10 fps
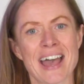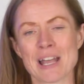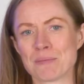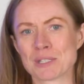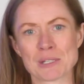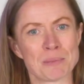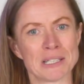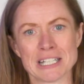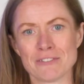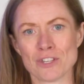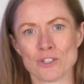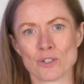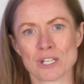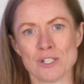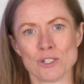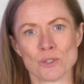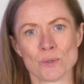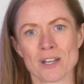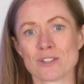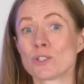I absolutely believe that you can do
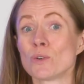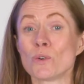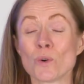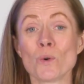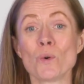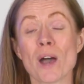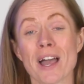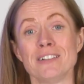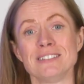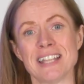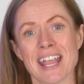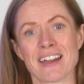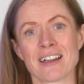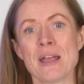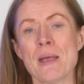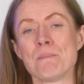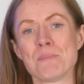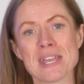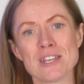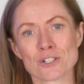it. So go out there,
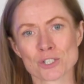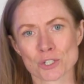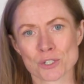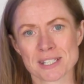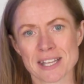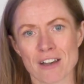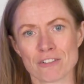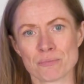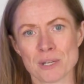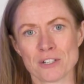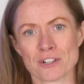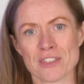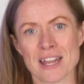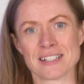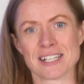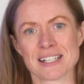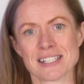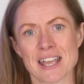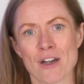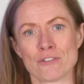be your true self, be your authentic
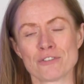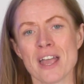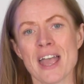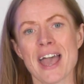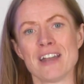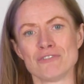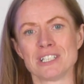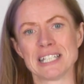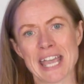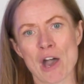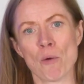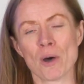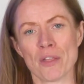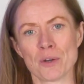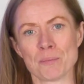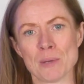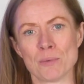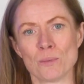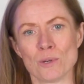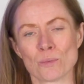self, and really help other
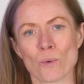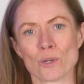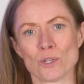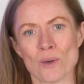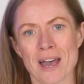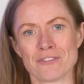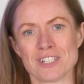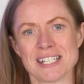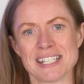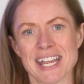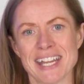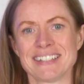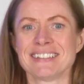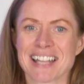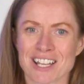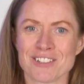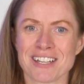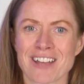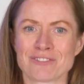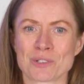people with what you have to say. Thank you
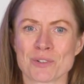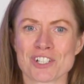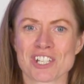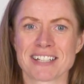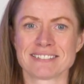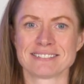again for watching.